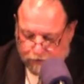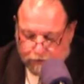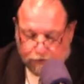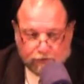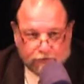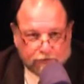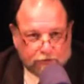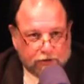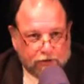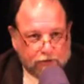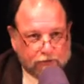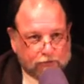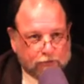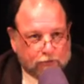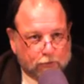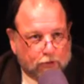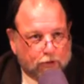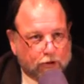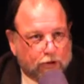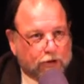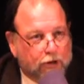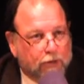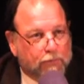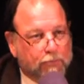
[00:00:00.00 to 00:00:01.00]
This is a
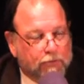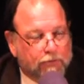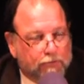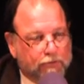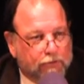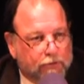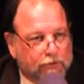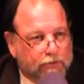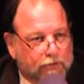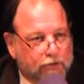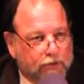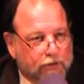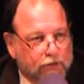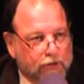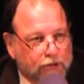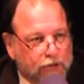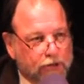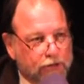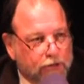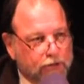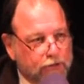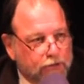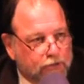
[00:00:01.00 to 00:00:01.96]
historic opportunity